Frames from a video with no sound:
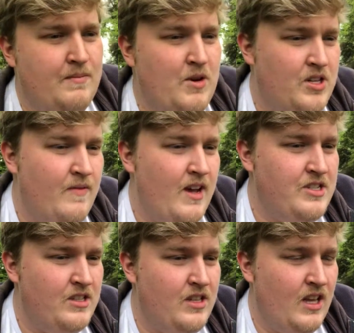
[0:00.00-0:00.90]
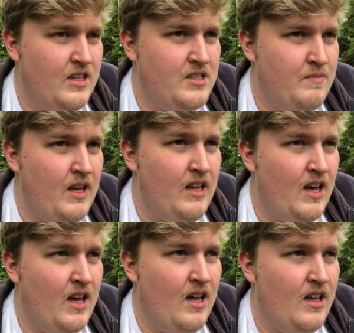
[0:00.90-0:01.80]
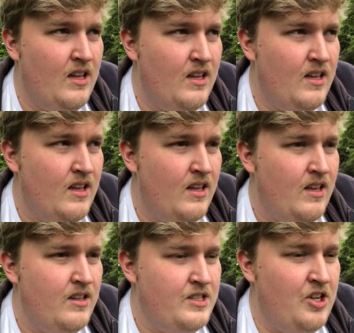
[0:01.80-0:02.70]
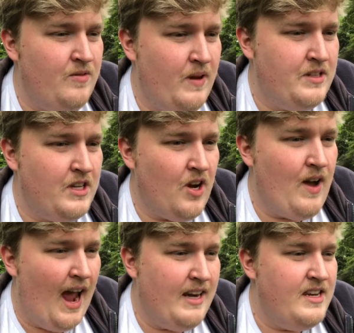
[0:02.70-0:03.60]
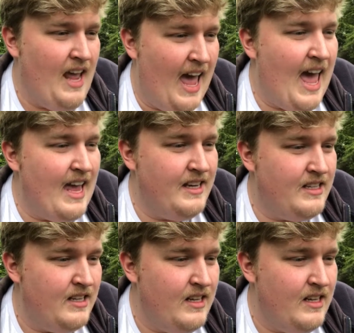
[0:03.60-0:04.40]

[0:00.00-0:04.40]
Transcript: and motivation to me are two things that go hand in hand,